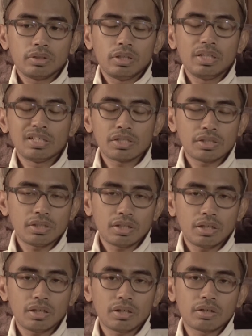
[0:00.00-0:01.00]

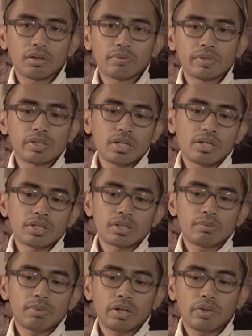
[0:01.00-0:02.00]
initiate a
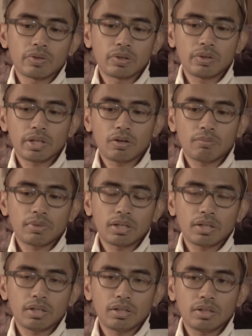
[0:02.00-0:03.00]
conversation by throwing out
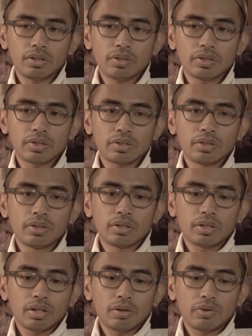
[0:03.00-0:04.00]
my ideas
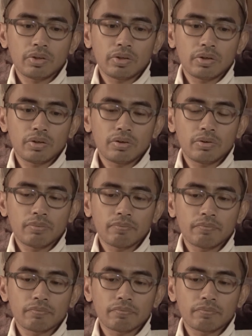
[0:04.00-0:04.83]
out there.